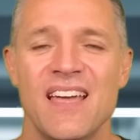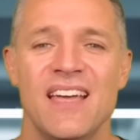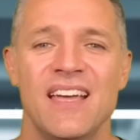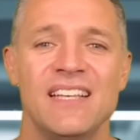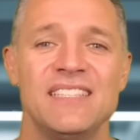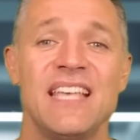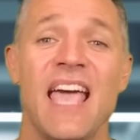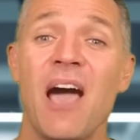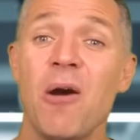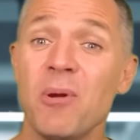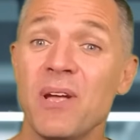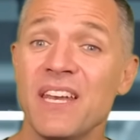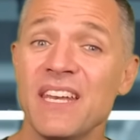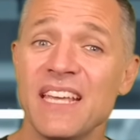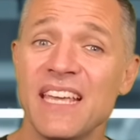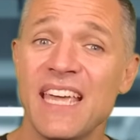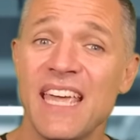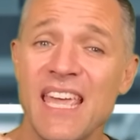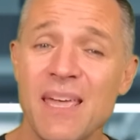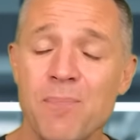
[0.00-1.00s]
It's how we're going to
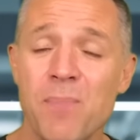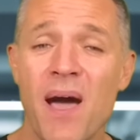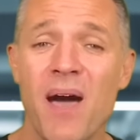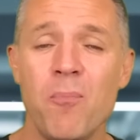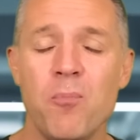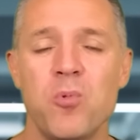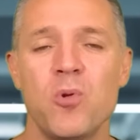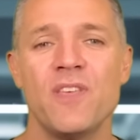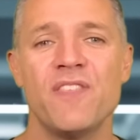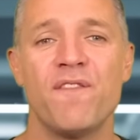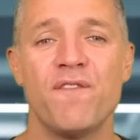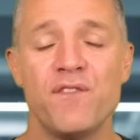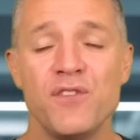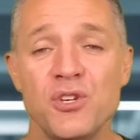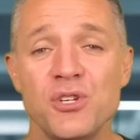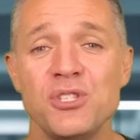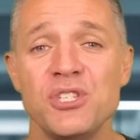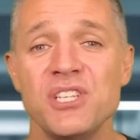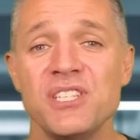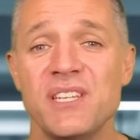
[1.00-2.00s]
keep up with
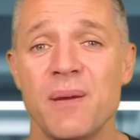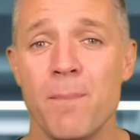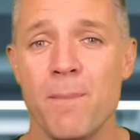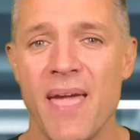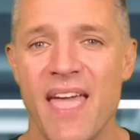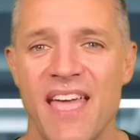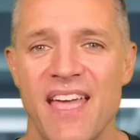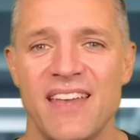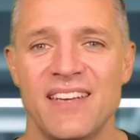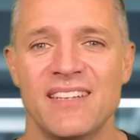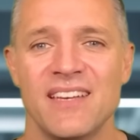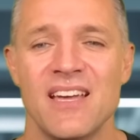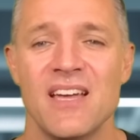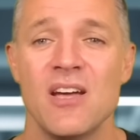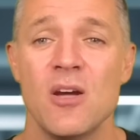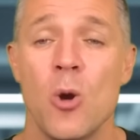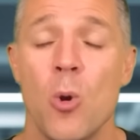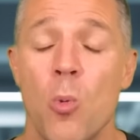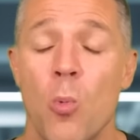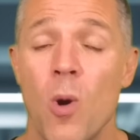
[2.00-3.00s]
future demand
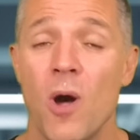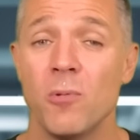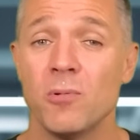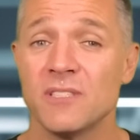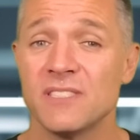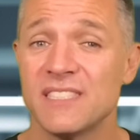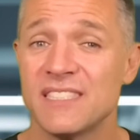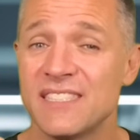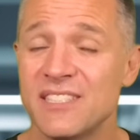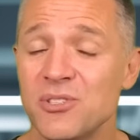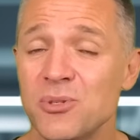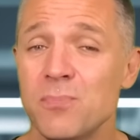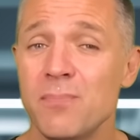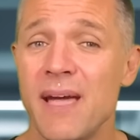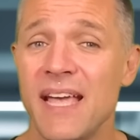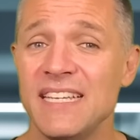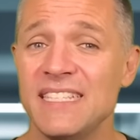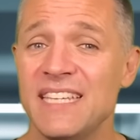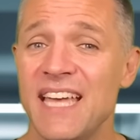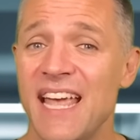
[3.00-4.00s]
while we're still
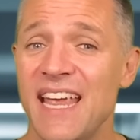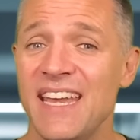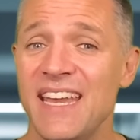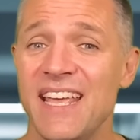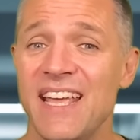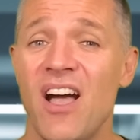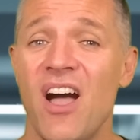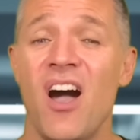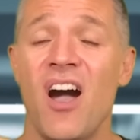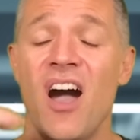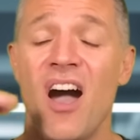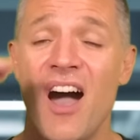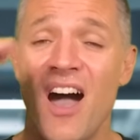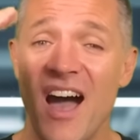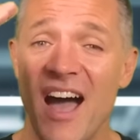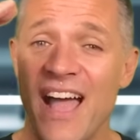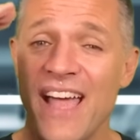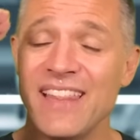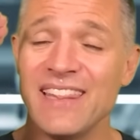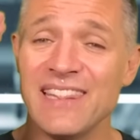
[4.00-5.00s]
maintaining a
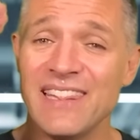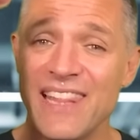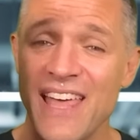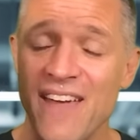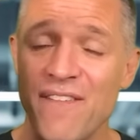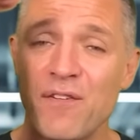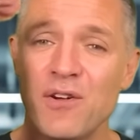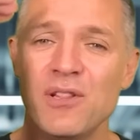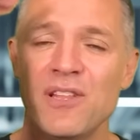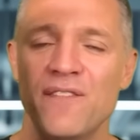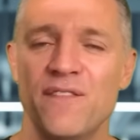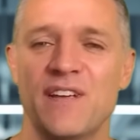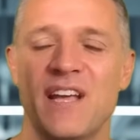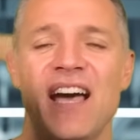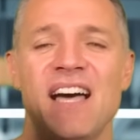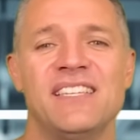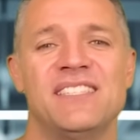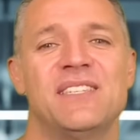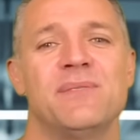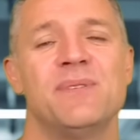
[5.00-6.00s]
high level of
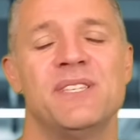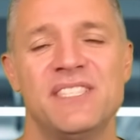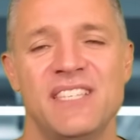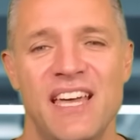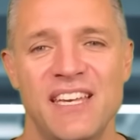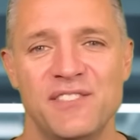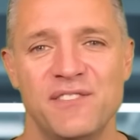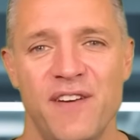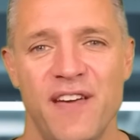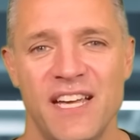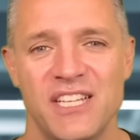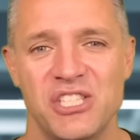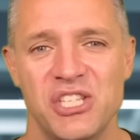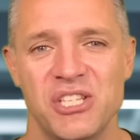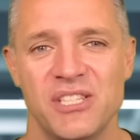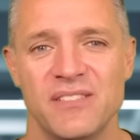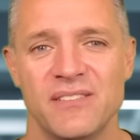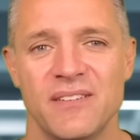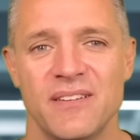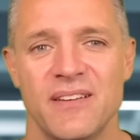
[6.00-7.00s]
customer
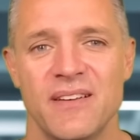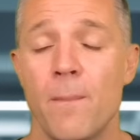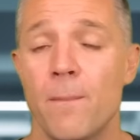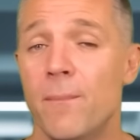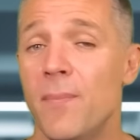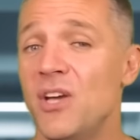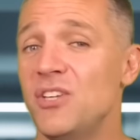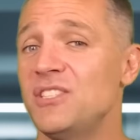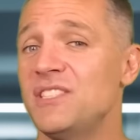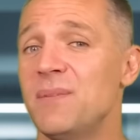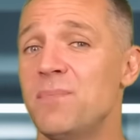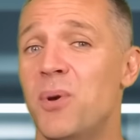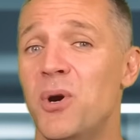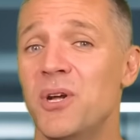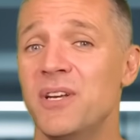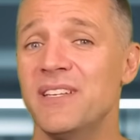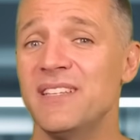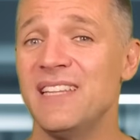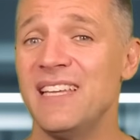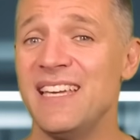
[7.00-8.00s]
satisfaction. Most
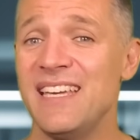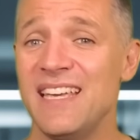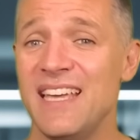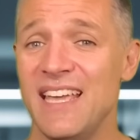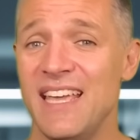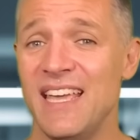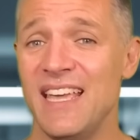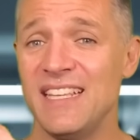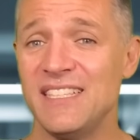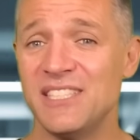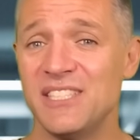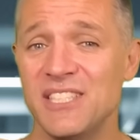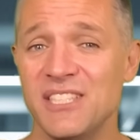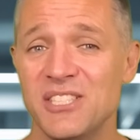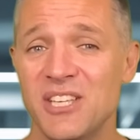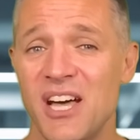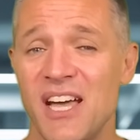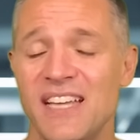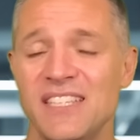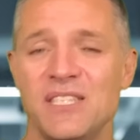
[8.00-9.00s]
importantly, it's
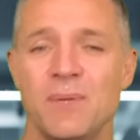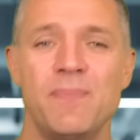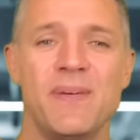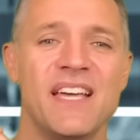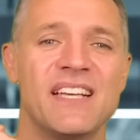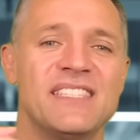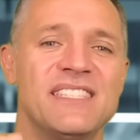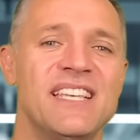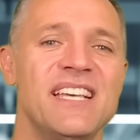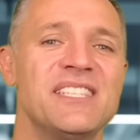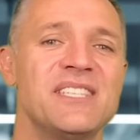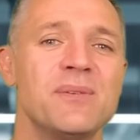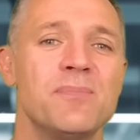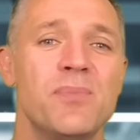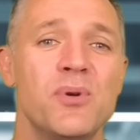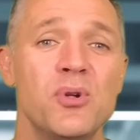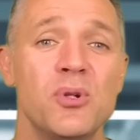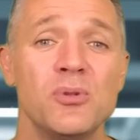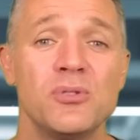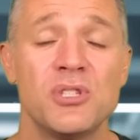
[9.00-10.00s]
designed to be
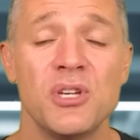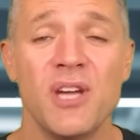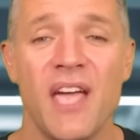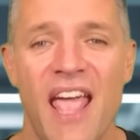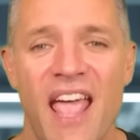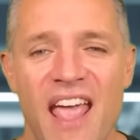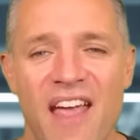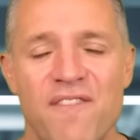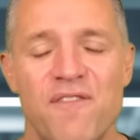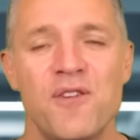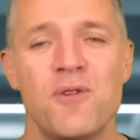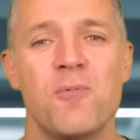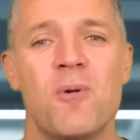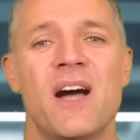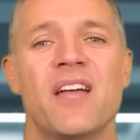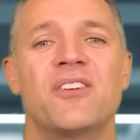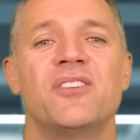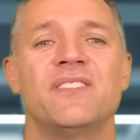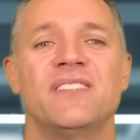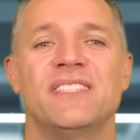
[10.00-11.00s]
accessible to
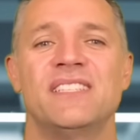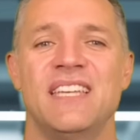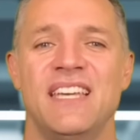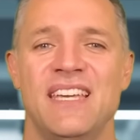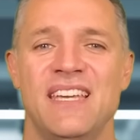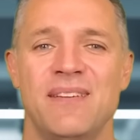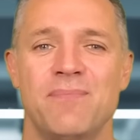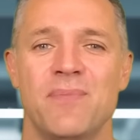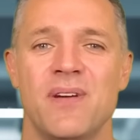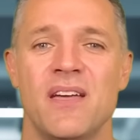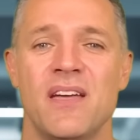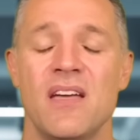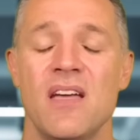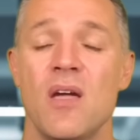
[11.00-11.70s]
everyone on the team.